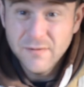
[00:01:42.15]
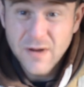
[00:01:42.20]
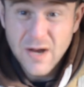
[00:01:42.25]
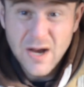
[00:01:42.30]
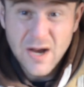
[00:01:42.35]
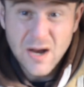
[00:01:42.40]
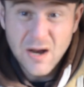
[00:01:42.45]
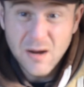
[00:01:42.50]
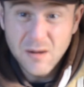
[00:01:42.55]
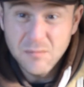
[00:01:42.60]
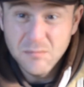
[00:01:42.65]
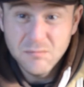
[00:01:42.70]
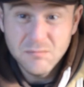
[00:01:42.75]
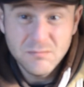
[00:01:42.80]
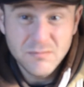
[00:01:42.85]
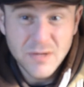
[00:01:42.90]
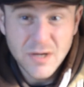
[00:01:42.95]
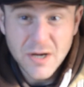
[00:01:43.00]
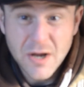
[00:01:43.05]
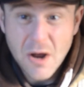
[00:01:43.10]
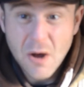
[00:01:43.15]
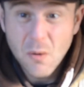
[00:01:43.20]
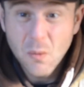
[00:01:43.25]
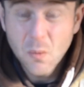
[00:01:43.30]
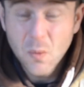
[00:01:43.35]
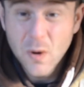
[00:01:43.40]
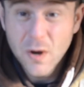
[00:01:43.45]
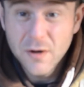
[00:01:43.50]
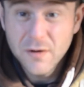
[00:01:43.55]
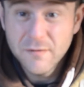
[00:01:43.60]

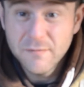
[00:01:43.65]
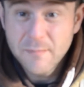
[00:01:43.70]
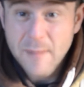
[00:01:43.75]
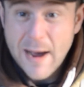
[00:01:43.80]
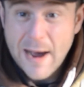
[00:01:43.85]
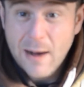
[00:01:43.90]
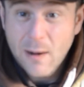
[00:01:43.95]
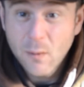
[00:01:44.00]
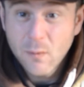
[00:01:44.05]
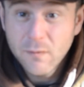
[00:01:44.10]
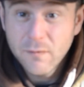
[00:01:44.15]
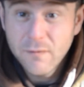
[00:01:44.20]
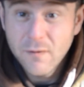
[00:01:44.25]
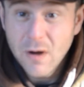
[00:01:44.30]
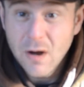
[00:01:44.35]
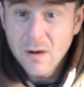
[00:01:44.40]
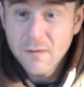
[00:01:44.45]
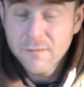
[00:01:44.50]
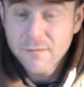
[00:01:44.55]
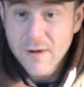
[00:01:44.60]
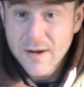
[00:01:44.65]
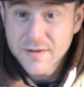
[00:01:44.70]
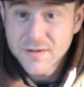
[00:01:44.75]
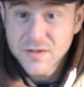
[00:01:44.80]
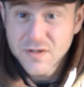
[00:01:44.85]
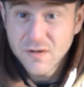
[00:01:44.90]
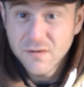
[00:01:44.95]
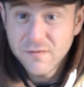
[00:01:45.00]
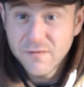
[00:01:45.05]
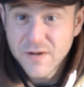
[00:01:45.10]
word of mouth,
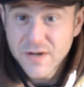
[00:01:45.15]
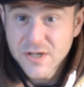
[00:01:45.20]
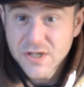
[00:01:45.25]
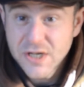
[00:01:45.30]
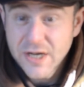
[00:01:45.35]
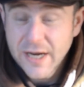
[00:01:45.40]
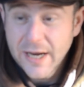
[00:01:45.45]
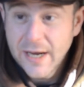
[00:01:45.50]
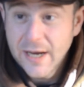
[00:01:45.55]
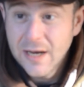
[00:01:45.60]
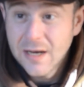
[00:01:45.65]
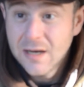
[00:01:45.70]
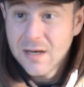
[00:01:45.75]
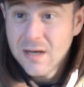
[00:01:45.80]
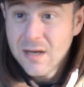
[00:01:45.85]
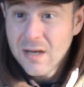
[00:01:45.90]
friends that fish here,